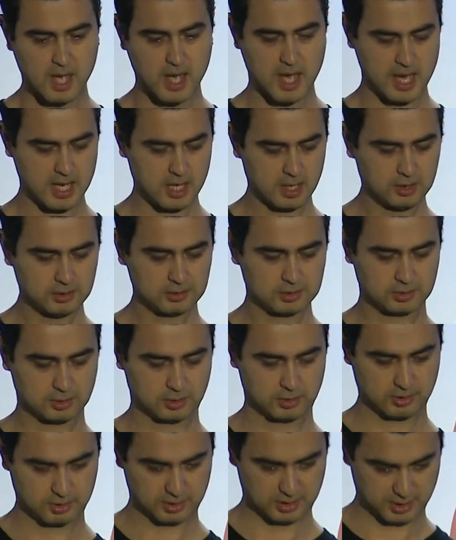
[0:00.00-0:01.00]
And
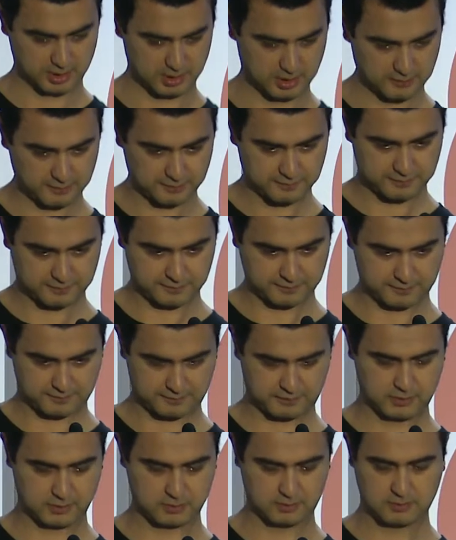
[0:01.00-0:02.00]
also, if
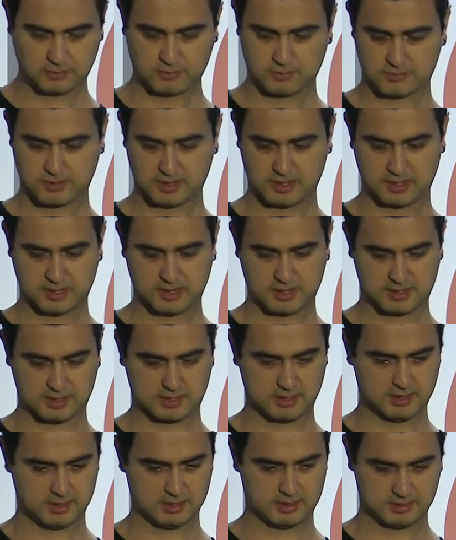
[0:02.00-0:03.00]
you realize
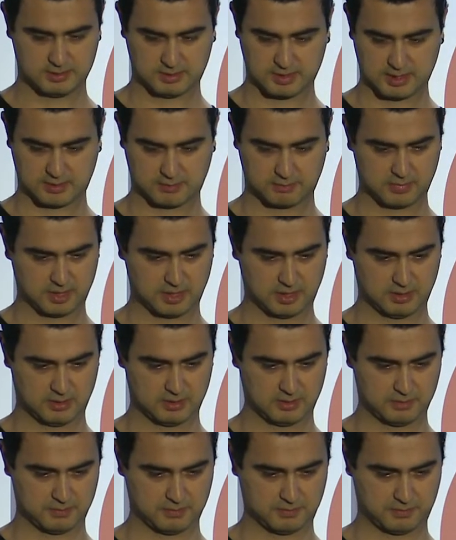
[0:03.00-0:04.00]
here, let me
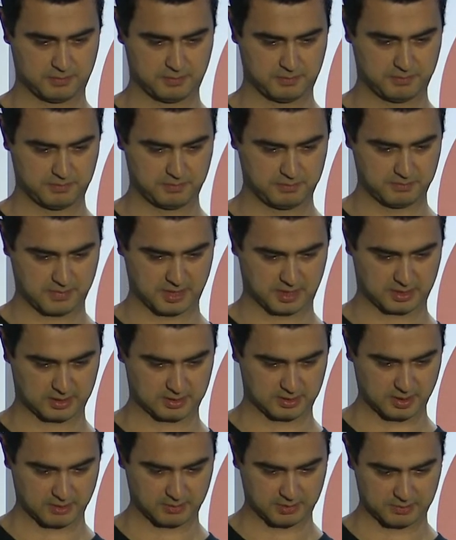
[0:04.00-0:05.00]
make it
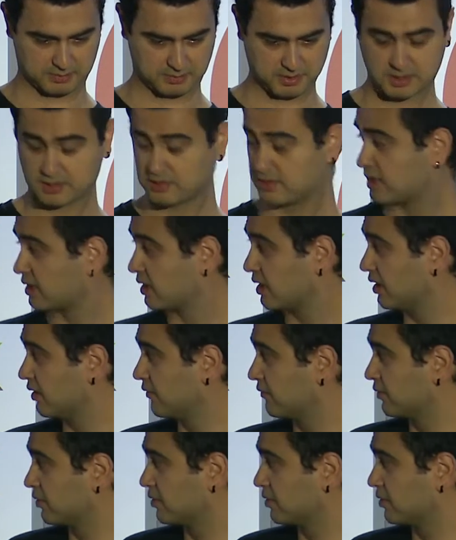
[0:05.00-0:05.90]
a bit bigger again if you